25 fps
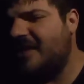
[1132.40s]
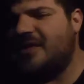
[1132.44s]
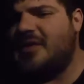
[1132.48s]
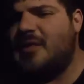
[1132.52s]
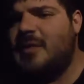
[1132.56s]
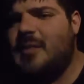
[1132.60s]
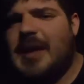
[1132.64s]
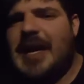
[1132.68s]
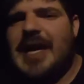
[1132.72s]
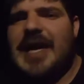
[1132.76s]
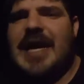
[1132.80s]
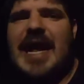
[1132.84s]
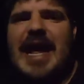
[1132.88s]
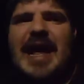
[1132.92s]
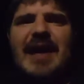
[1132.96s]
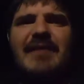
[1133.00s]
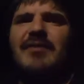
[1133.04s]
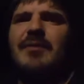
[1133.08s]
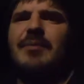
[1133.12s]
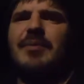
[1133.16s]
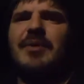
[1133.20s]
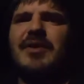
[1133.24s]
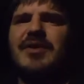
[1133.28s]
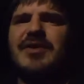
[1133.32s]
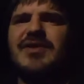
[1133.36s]
you might have
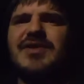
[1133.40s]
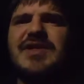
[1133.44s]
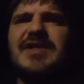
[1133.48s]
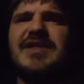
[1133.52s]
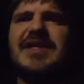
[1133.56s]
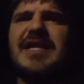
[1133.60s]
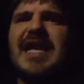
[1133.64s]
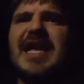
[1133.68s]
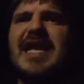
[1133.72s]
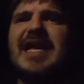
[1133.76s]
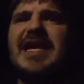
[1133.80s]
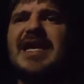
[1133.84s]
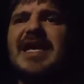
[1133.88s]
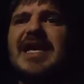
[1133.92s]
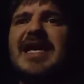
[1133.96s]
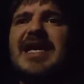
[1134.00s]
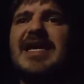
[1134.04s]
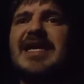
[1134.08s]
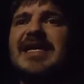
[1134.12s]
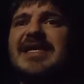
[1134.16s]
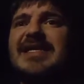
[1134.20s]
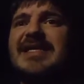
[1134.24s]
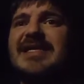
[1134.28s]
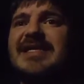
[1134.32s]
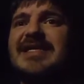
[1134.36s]
a person that
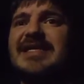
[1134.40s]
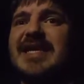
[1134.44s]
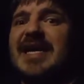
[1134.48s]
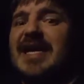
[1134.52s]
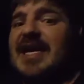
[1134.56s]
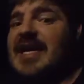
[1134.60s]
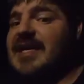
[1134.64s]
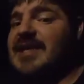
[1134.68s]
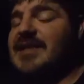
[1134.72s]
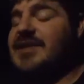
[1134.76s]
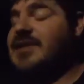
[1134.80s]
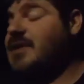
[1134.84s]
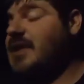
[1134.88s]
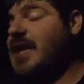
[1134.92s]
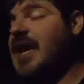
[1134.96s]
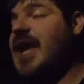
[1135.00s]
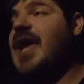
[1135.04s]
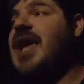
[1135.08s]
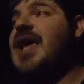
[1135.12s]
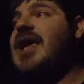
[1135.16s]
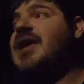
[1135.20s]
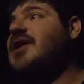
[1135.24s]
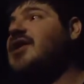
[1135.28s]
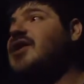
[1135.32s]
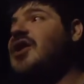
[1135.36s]
decides,
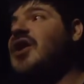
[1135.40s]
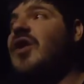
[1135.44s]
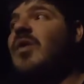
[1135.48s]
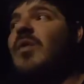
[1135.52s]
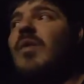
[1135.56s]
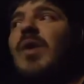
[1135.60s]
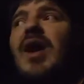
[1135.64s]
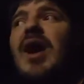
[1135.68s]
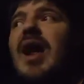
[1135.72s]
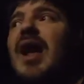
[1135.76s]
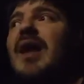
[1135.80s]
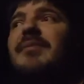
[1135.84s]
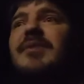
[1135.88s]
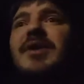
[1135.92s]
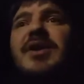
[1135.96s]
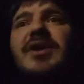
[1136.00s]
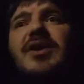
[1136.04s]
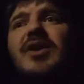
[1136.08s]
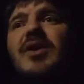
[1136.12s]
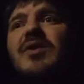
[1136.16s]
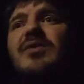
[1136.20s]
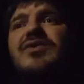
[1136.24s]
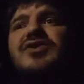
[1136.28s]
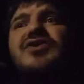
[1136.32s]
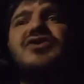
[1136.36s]
hey, you know what? I'm going to
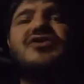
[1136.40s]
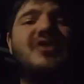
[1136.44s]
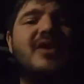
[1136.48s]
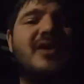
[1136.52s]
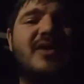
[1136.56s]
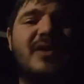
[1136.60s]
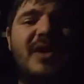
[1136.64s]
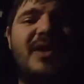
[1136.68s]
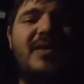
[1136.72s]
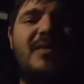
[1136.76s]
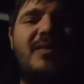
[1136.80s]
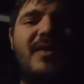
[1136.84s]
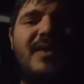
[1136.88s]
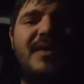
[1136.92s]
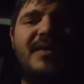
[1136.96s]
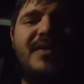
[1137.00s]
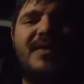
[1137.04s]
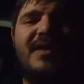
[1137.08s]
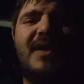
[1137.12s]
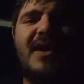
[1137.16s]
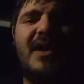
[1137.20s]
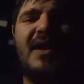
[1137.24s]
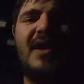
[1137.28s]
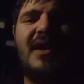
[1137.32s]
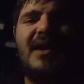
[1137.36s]
go strictly with
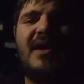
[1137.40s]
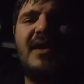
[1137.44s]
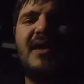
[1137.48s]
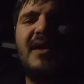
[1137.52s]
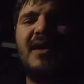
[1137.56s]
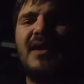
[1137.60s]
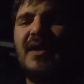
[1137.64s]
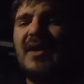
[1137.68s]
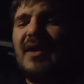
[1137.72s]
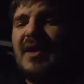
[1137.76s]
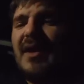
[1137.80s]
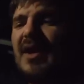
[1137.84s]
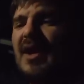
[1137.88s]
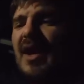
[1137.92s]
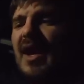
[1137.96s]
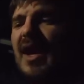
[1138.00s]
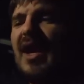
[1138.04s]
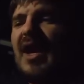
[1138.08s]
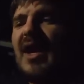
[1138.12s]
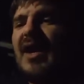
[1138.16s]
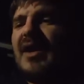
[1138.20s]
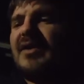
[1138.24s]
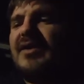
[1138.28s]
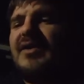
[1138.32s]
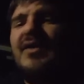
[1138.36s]
kunai
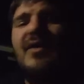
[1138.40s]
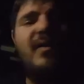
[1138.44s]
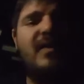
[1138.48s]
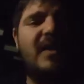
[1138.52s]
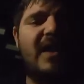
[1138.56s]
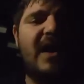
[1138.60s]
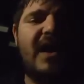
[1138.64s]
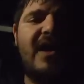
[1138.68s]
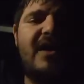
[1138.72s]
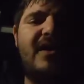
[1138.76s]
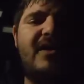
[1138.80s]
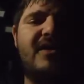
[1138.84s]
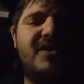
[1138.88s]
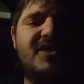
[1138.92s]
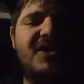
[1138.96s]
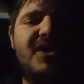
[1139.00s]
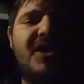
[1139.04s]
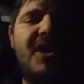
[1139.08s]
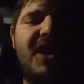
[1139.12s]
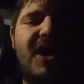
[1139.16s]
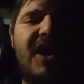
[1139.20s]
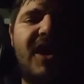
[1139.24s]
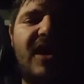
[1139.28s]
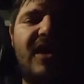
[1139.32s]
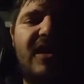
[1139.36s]
or
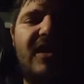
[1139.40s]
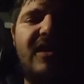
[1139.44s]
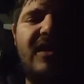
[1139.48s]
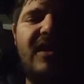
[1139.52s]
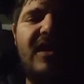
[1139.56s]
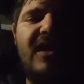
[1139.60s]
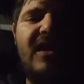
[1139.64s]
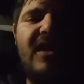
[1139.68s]
shuriken.